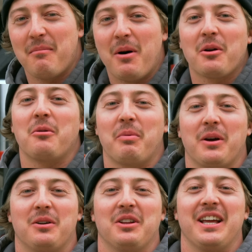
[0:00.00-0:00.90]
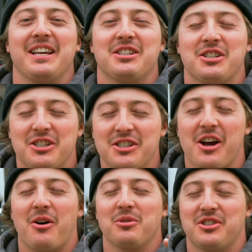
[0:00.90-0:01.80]
Moto built is
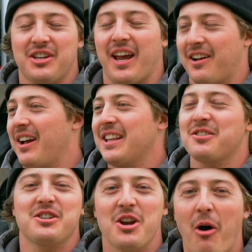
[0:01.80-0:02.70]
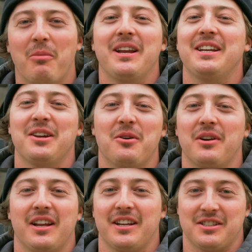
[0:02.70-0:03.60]
so sick. Like, there's nobody
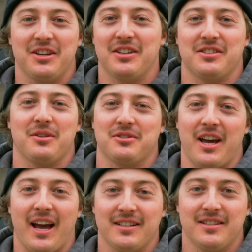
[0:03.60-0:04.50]
doing it as good as those guys.